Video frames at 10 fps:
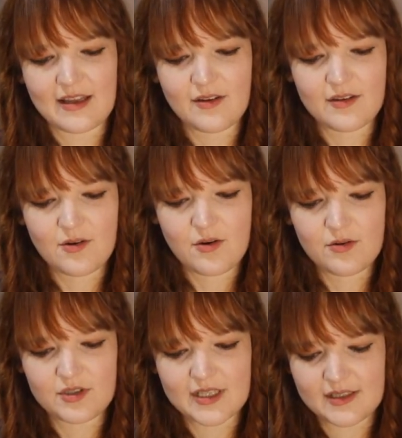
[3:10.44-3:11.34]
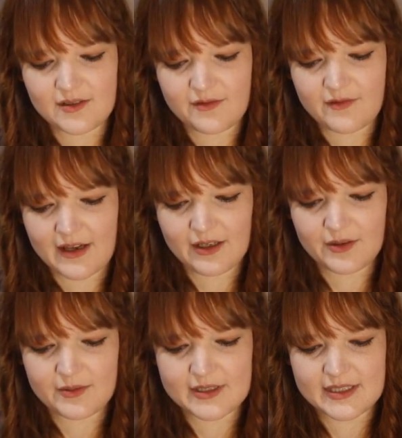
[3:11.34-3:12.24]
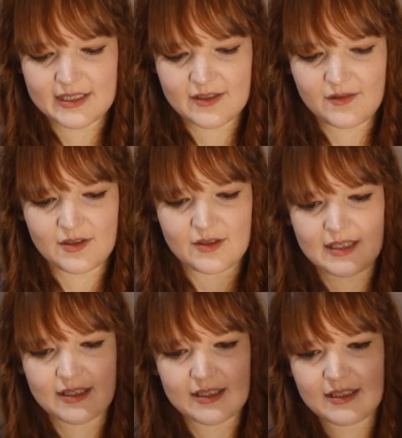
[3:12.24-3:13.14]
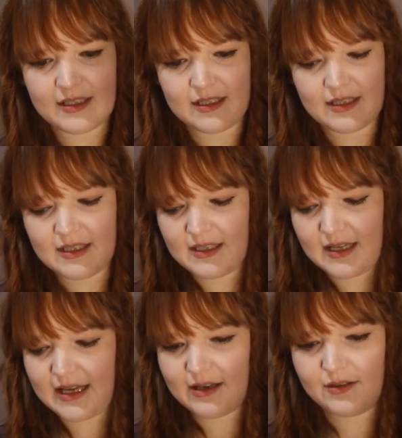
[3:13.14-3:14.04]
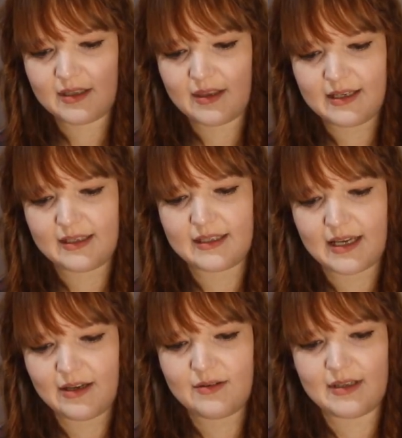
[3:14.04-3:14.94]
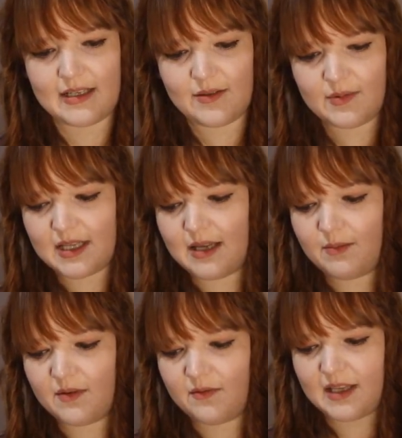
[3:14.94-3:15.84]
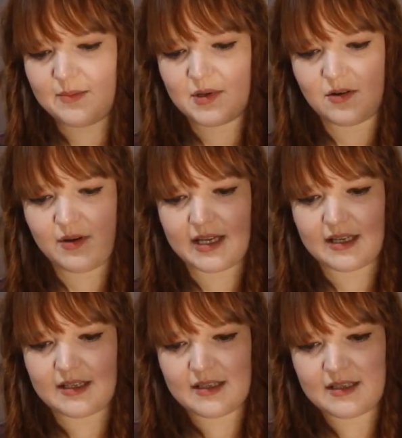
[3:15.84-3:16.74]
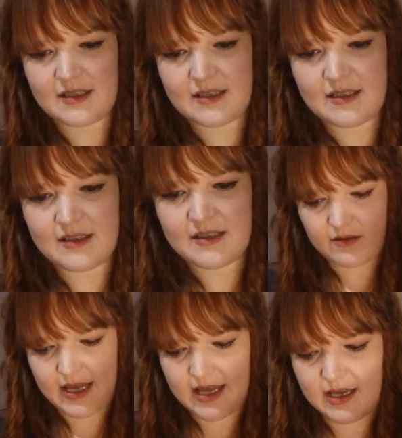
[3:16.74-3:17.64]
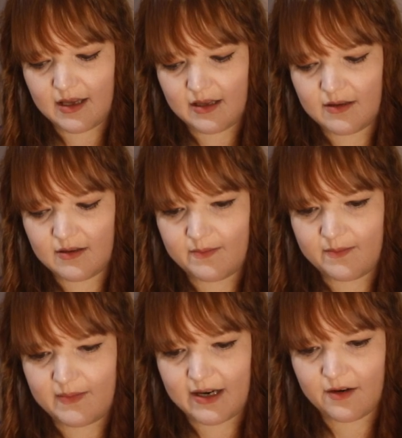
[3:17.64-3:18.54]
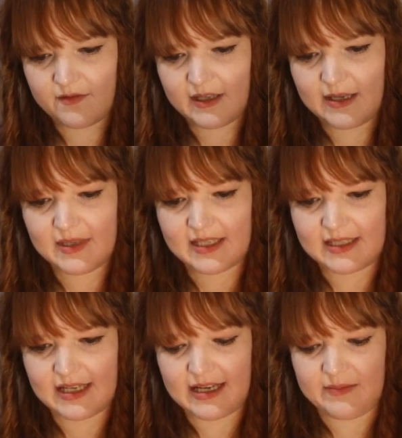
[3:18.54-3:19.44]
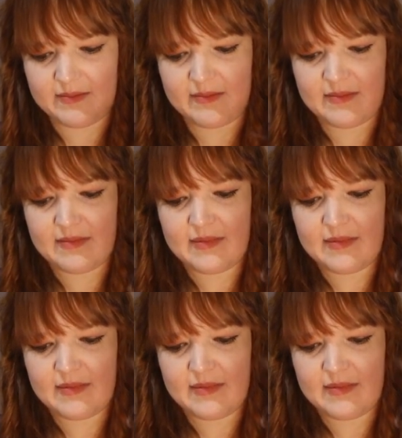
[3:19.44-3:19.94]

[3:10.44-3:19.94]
I thought the whole gist of fire was that if you like held the thing down, then it would keep the flame going. Okay, better flame this time.